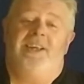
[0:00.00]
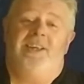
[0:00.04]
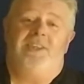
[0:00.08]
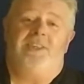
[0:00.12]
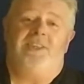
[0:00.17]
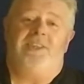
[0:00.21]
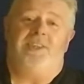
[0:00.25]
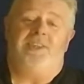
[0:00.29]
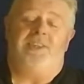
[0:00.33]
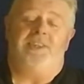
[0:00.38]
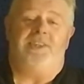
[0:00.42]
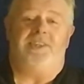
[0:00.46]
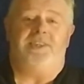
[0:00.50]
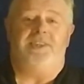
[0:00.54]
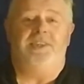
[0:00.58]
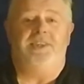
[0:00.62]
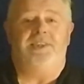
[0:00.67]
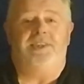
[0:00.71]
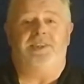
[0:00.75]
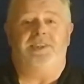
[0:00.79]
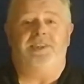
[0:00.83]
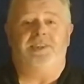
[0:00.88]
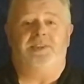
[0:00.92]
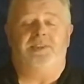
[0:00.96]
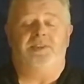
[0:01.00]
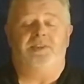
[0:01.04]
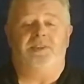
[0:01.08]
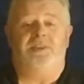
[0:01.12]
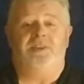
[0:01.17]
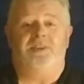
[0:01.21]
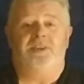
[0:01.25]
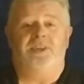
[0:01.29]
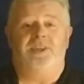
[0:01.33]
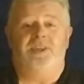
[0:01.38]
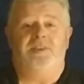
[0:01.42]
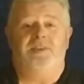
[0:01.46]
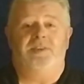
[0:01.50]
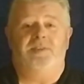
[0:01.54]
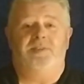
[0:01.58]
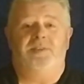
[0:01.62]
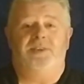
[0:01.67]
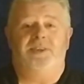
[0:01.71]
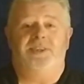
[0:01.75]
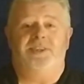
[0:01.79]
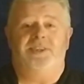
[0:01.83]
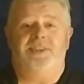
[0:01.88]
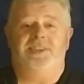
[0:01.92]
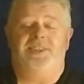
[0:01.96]
She thinks nurses don't go to
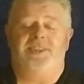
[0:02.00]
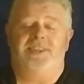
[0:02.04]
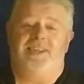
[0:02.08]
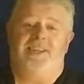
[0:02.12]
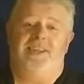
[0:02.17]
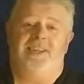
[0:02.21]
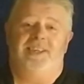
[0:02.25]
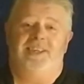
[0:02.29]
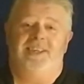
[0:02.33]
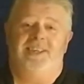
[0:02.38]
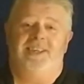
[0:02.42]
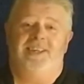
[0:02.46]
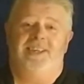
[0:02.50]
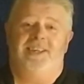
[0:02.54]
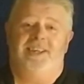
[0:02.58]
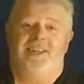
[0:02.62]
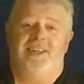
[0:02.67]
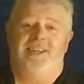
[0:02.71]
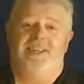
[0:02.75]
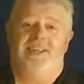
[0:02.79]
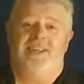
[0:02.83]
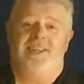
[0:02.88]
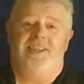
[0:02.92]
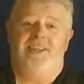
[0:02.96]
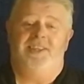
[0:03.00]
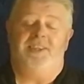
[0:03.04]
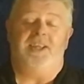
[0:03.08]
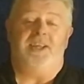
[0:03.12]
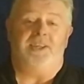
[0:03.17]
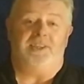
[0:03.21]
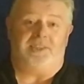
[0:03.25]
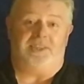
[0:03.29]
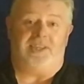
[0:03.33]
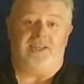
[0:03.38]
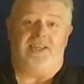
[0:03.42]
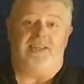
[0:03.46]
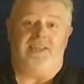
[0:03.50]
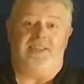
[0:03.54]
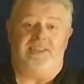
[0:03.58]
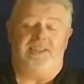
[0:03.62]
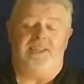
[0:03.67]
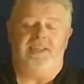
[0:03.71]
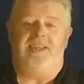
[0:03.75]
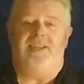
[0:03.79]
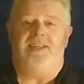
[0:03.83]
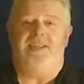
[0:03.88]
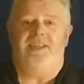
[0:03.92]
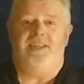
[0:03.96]
university. Thanks,
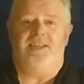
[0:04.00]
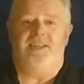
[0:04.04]
Katie.